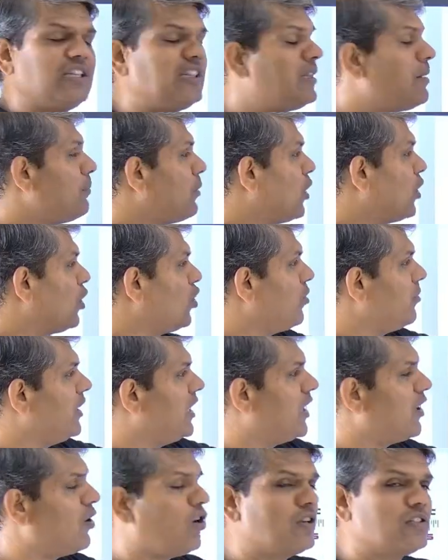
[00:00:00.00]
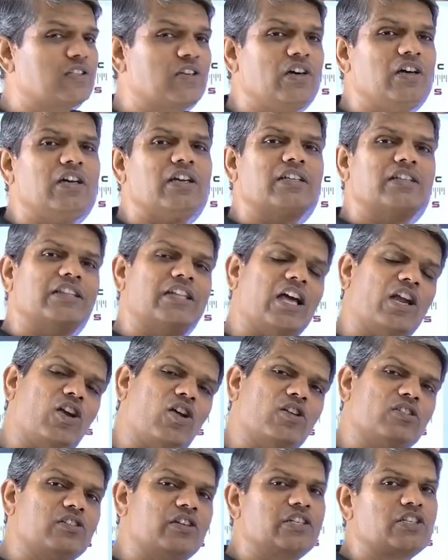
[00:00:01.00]
the polynomial also, then
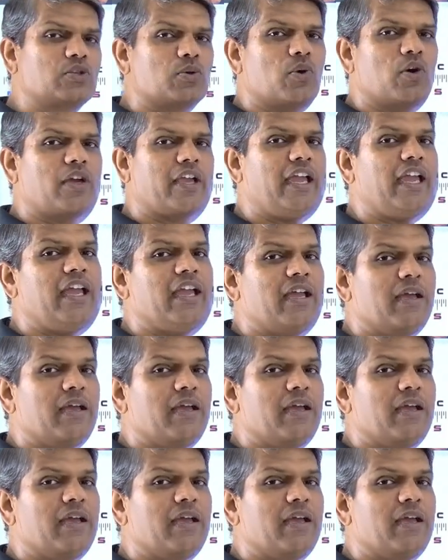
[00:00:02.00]
also it's okay,